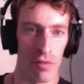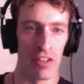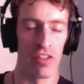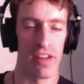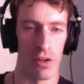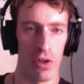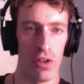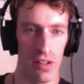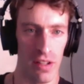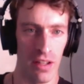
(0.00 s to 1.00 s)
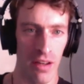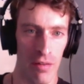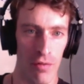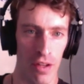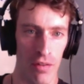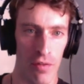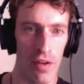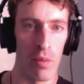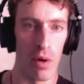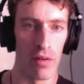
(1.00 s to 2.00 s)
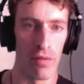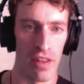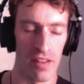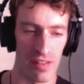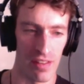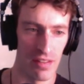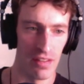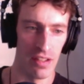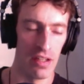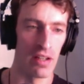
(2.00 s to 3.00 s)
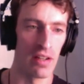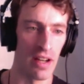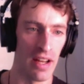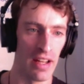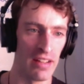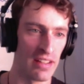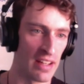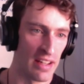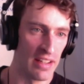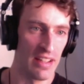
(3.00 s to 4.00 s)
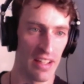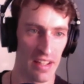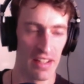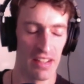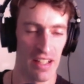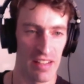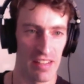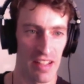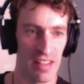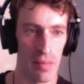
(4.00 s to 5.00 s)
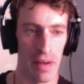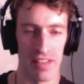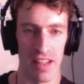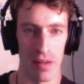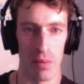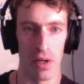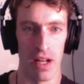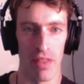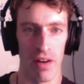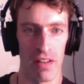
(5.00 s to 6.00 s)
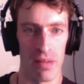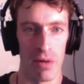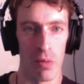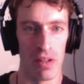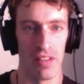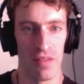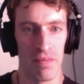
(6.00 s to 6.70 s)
much as I could in V1 of this here. And it's the best I can put out there at the moment.